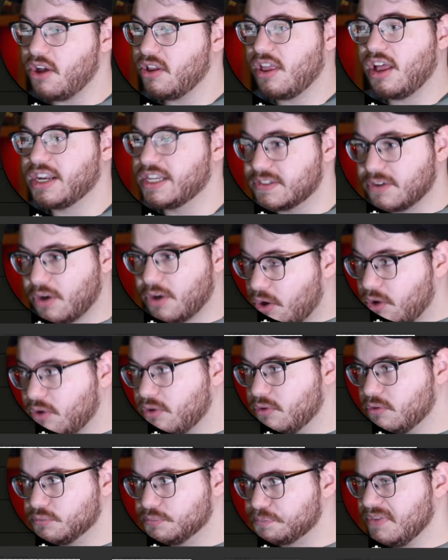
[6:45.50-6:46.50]
on its
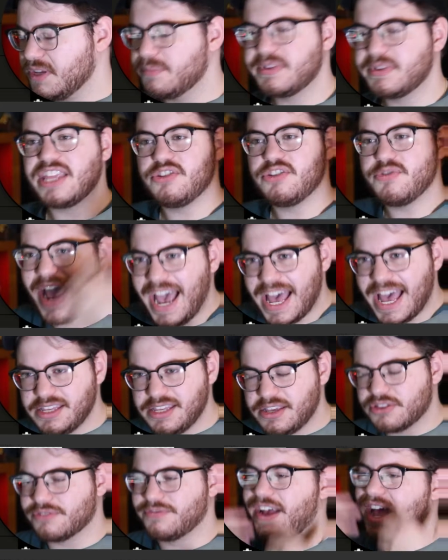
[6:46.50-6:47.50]
own, but then you add the
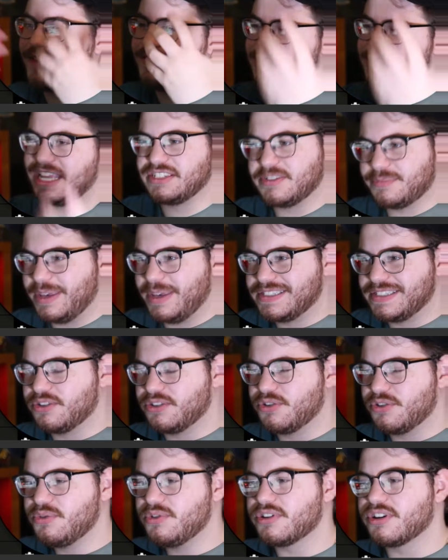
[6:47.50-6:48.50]
other 5 and that just makes it
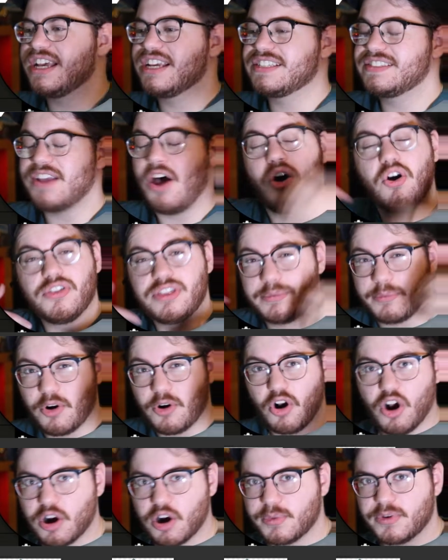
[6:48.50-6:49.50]
cooler because all of them are
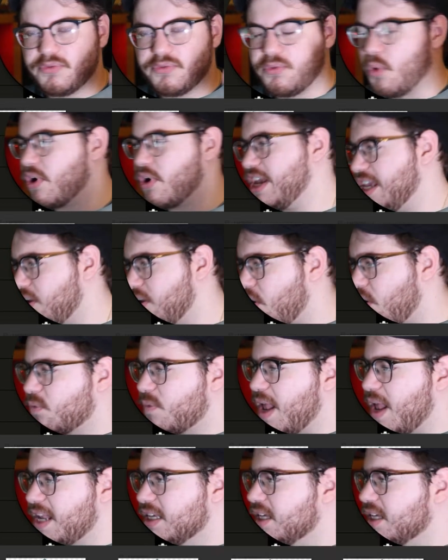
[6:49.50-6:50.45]
armor for it already.